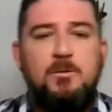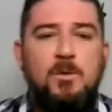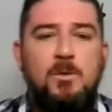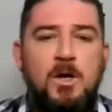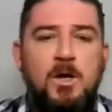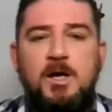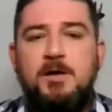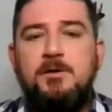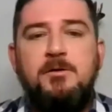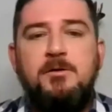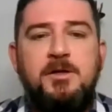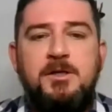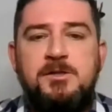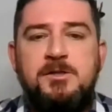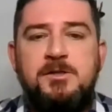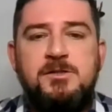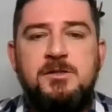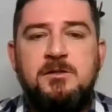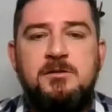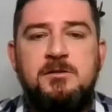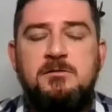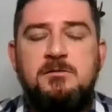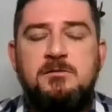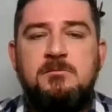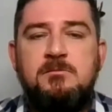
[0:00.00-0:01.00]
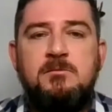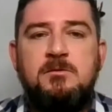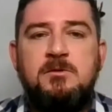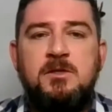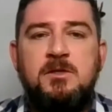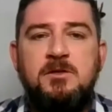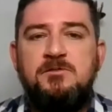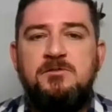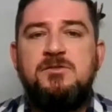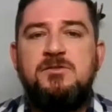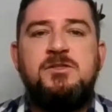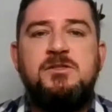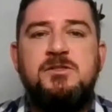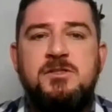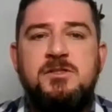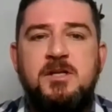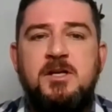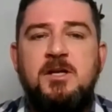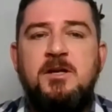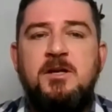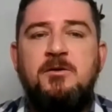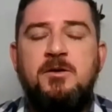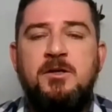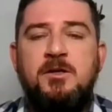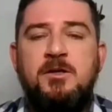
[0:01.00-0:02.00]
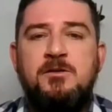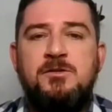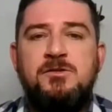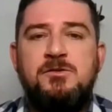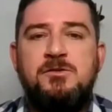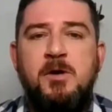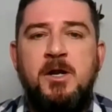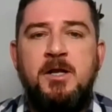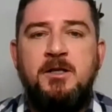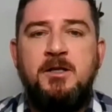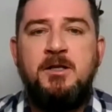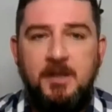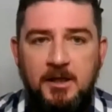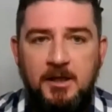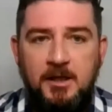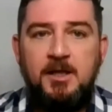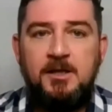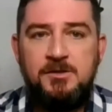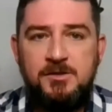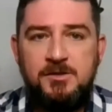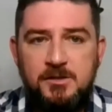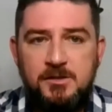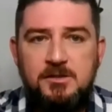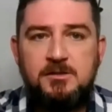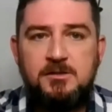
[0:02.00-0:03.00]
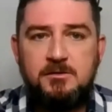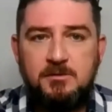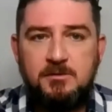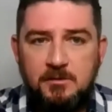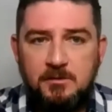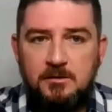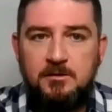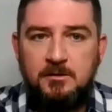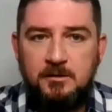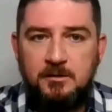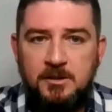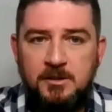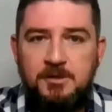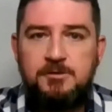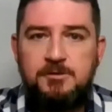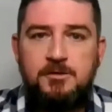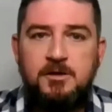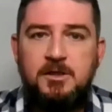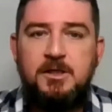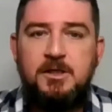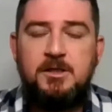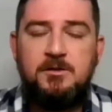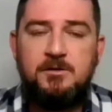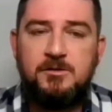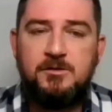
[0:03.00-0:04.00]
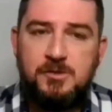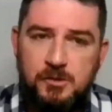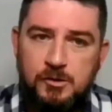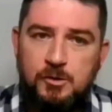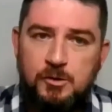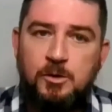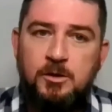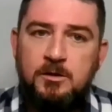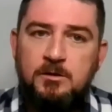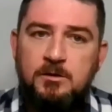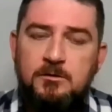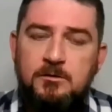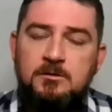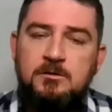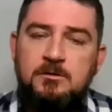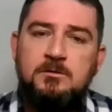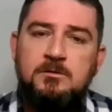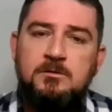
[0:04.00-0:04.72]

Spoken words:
wineries that gives this area this ranking? Is it literally the soil?